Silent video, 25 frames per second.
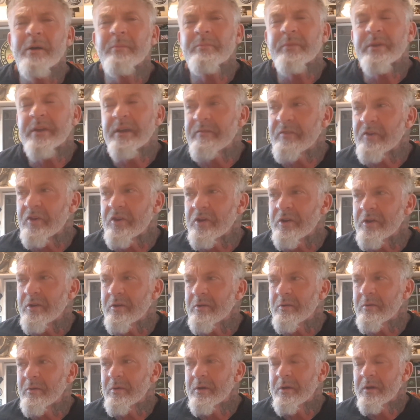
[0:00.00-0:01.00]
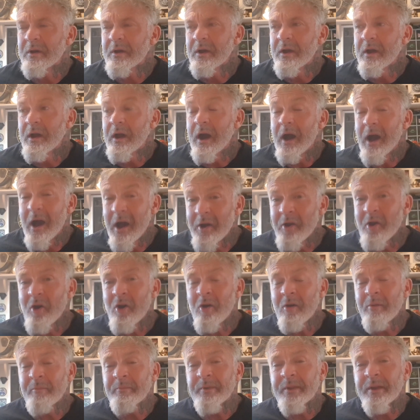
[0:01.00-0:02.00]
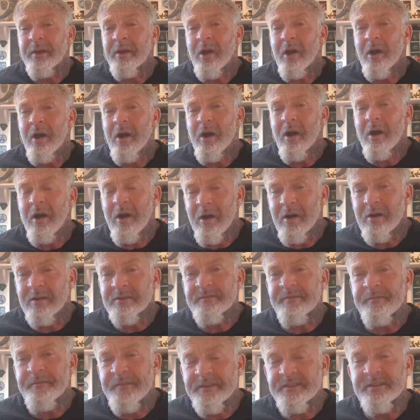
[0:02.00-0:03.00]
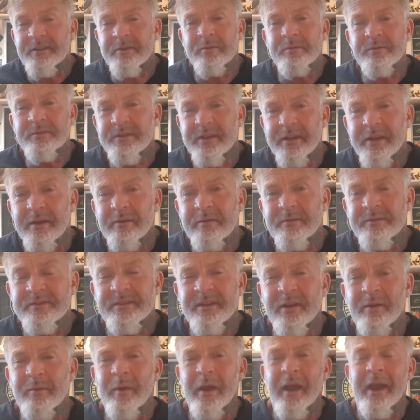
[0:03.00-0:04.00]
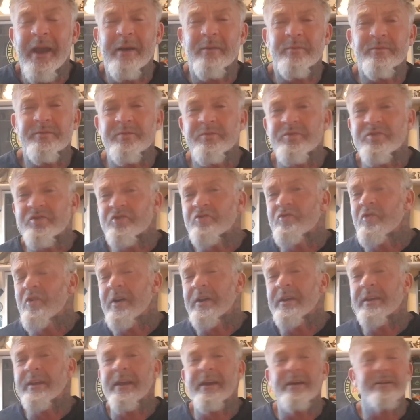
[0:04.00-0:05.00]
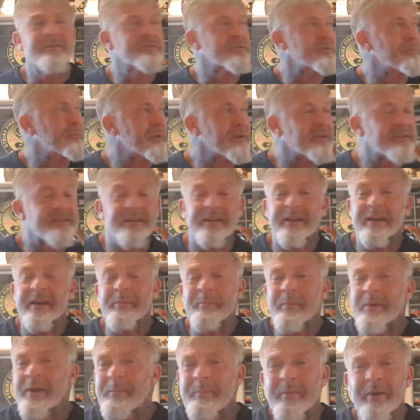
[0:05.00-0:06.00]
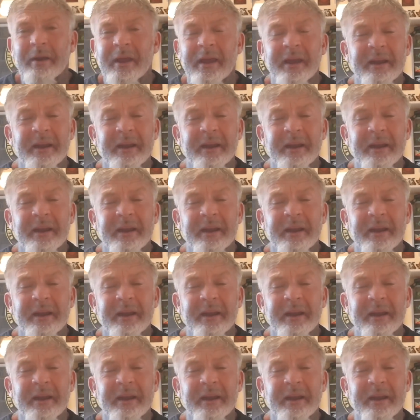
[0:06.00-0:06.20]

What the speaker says: giving you unarmed hard physical skills, so how to strike, how to ballistically manipulate,